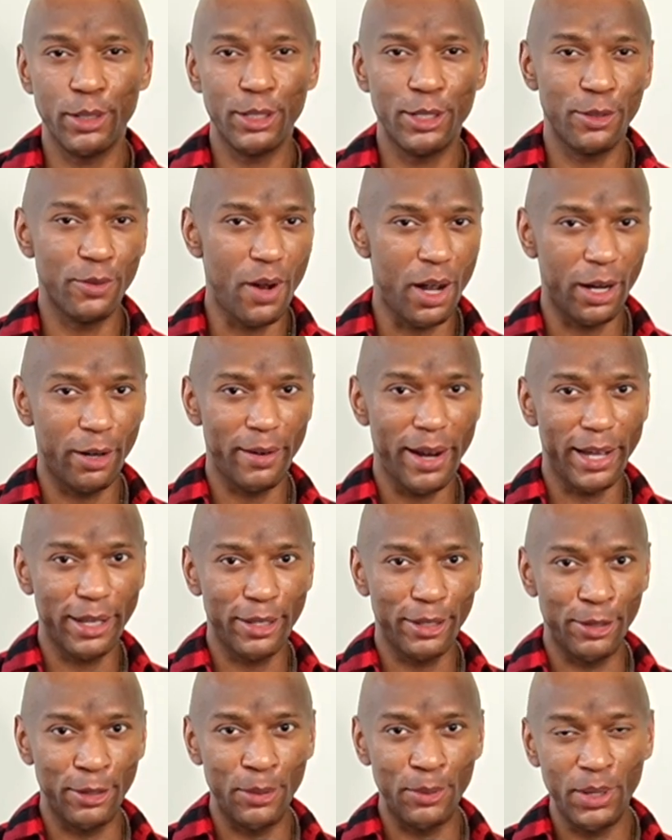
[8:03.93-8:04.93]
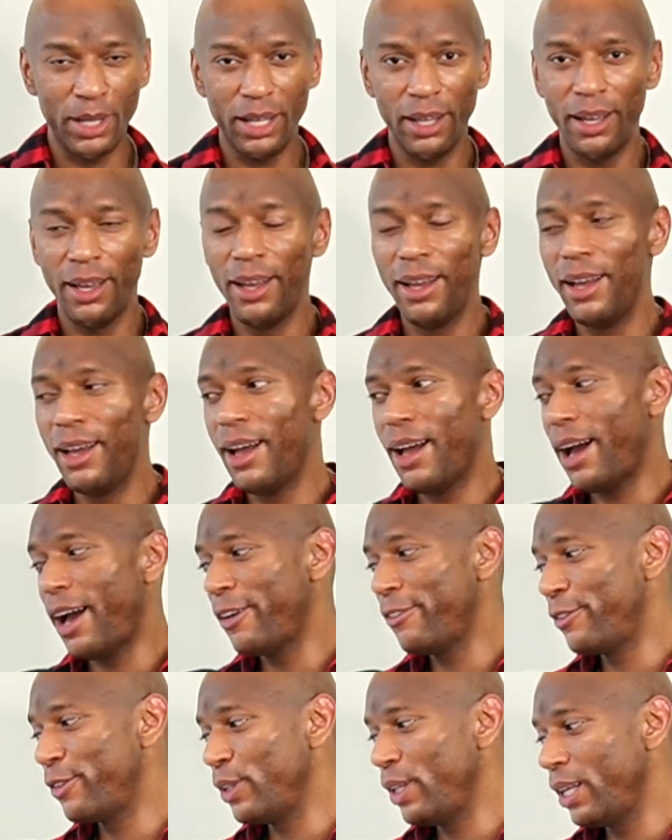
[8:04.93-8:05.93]
to Rocket Raccoon,
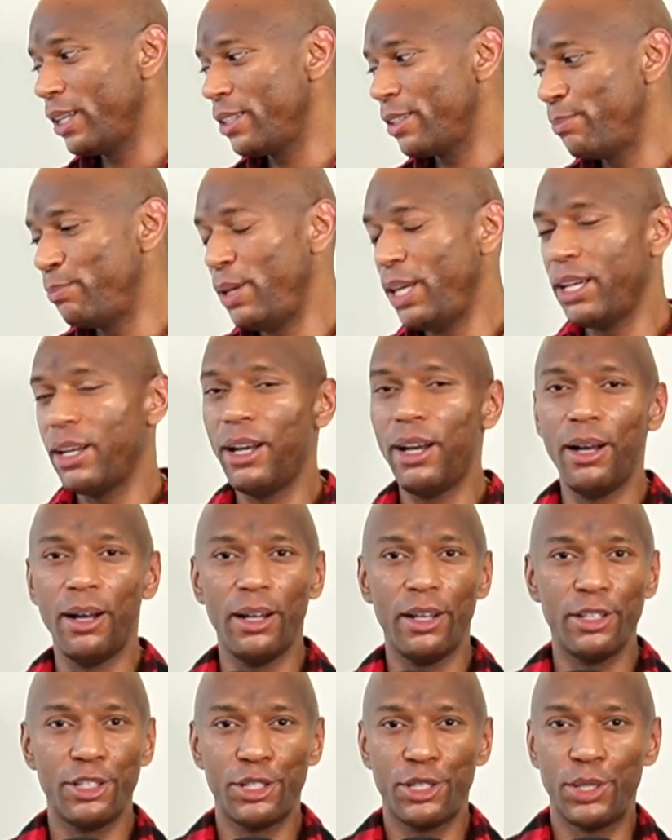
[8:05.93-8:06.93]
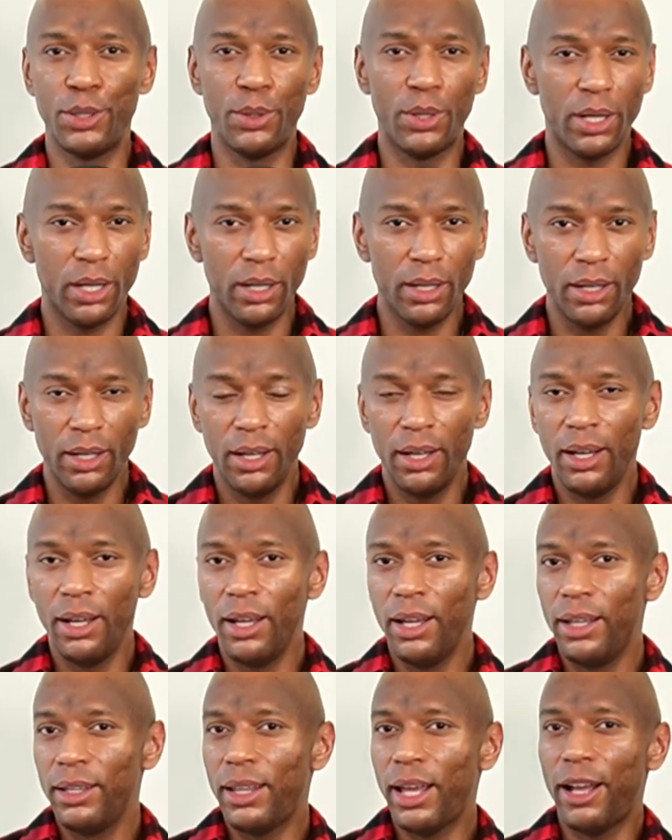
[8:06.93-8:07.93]
I feel like being a shooter,
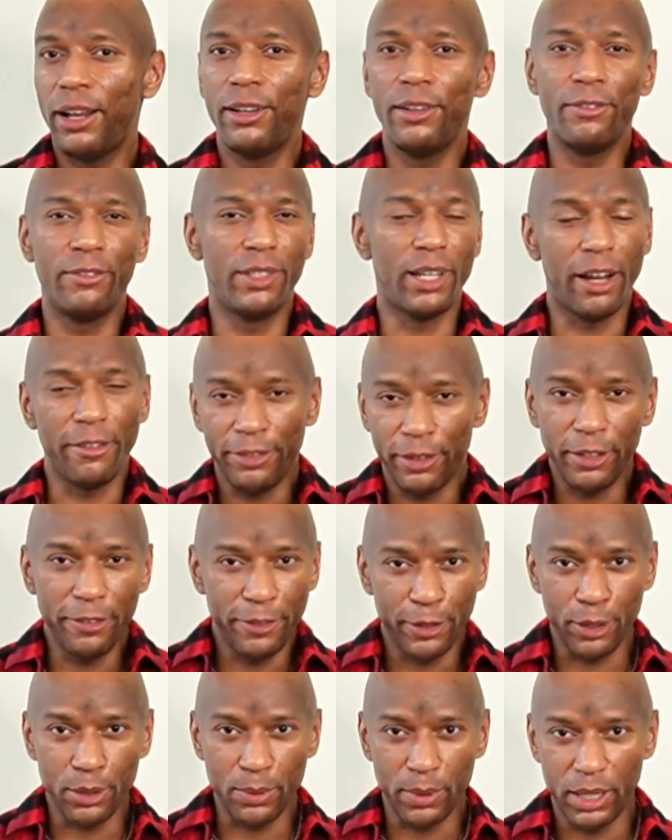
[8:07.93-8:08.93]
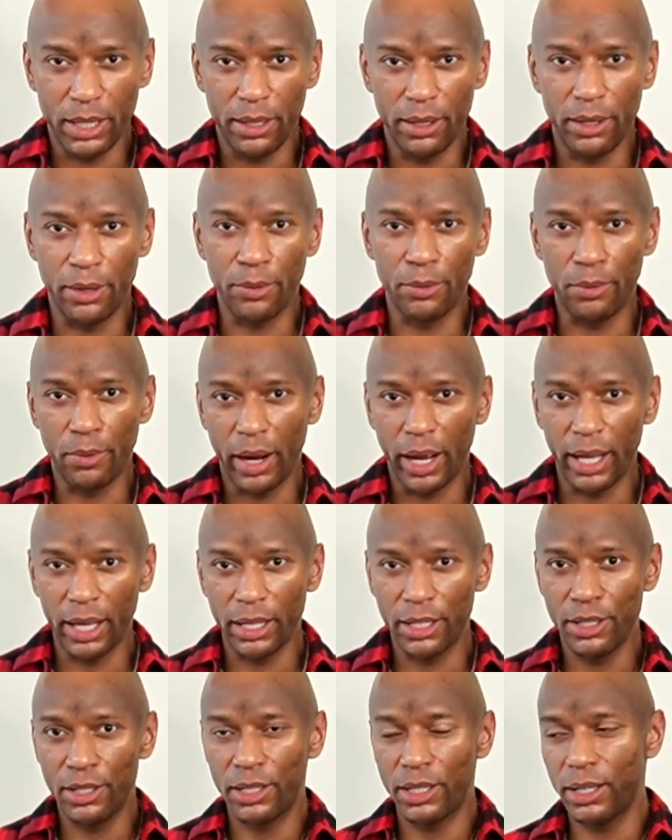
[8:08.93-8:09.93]
that definitely feels within
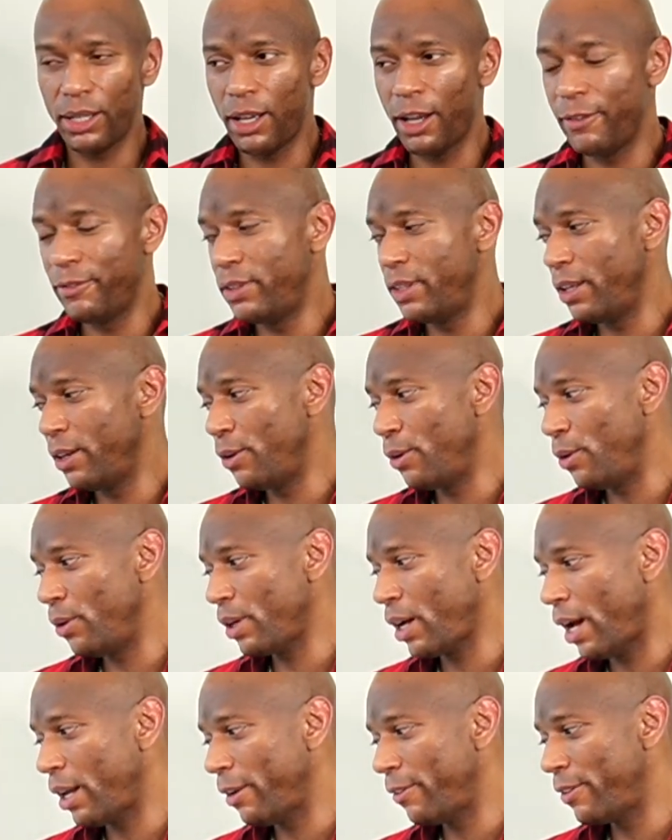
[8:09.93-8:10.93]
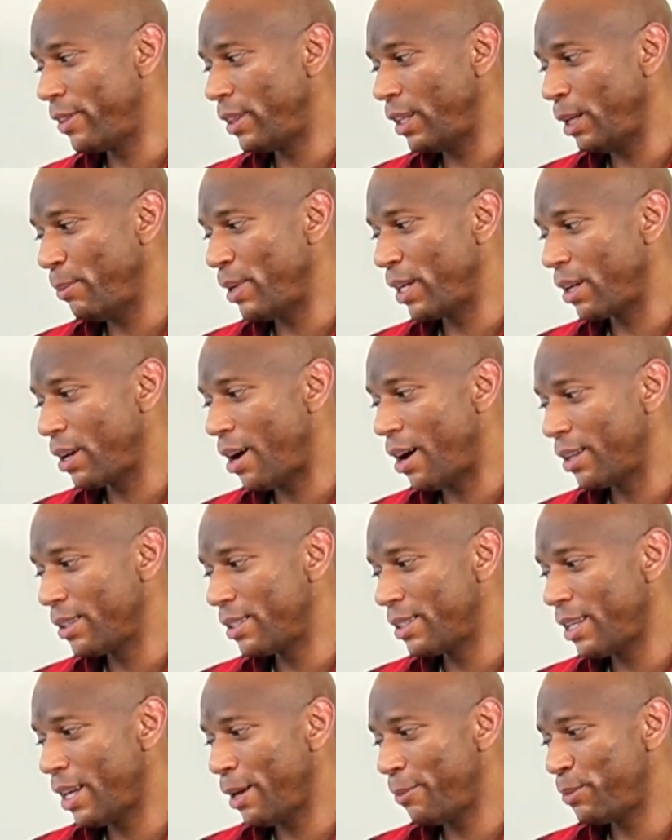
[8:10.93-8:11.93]
range of the whole kind of theme and
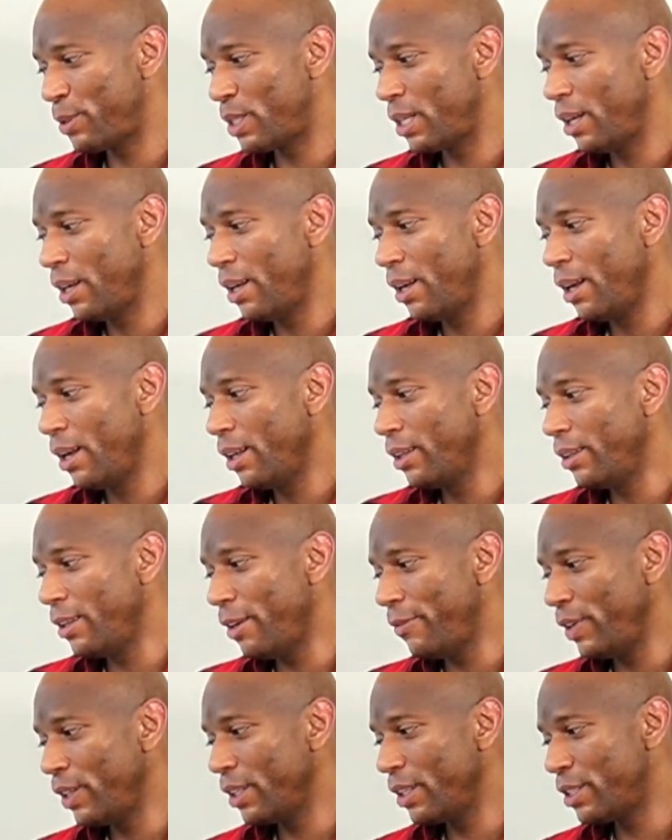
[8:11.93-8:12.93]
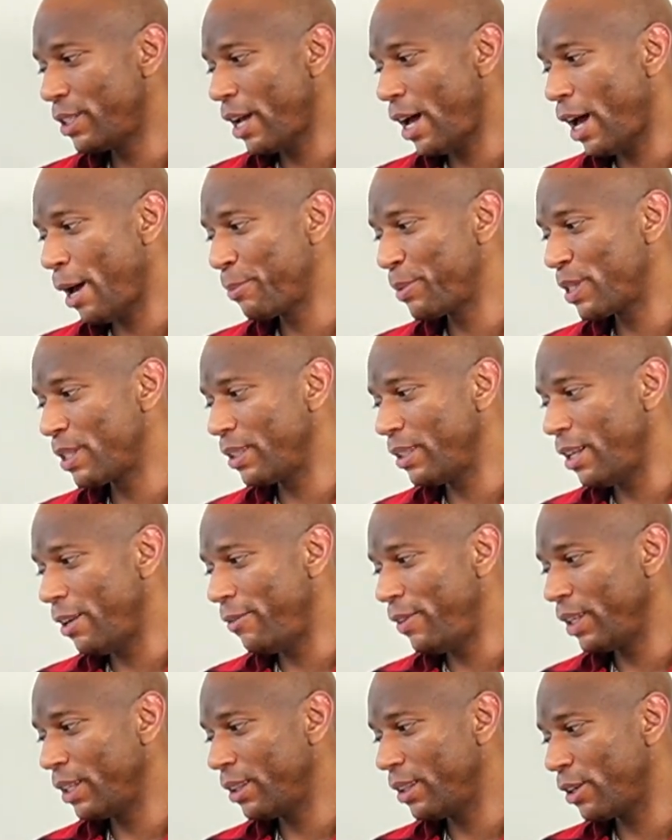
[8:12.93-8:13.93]
concept. Loving the chaps,
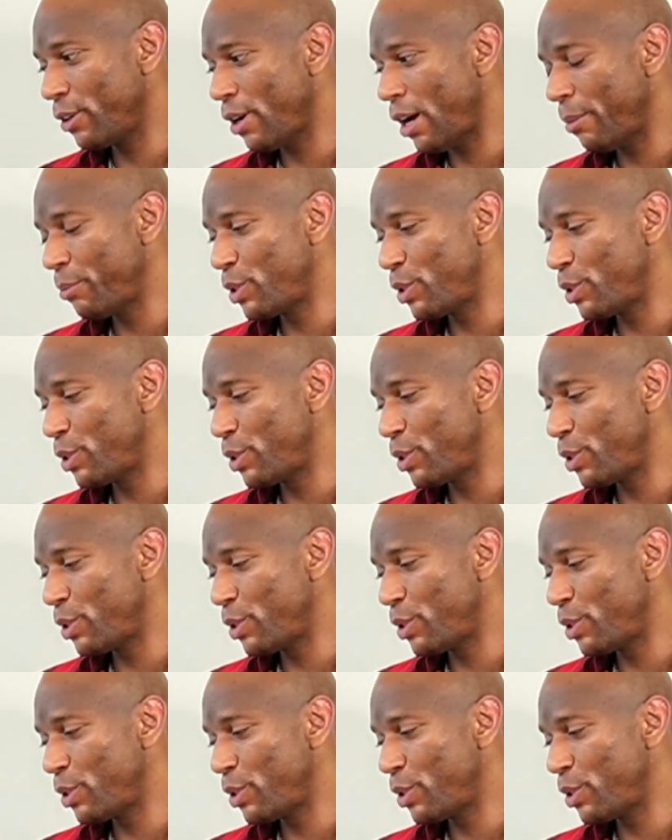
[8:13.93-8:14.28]
loving the crop